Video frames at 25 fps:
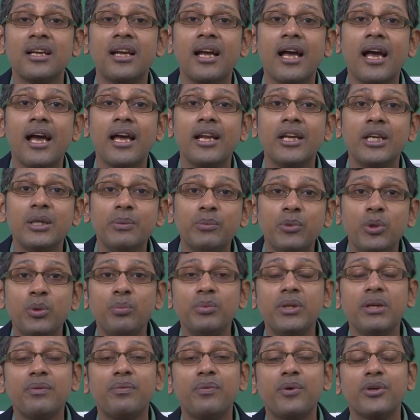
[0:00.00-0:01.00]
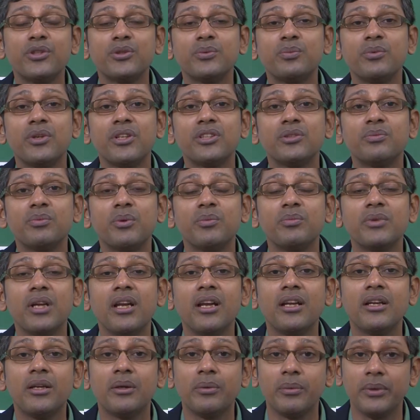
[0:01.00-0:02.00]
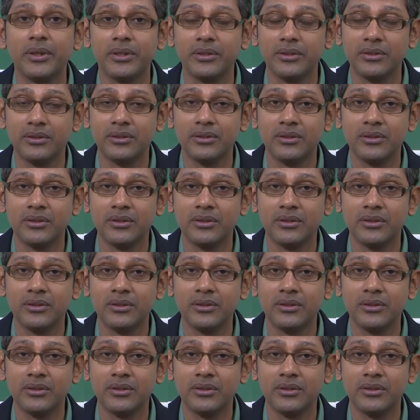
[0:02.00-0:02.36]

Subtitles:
and remove the phosphorus from the liquid,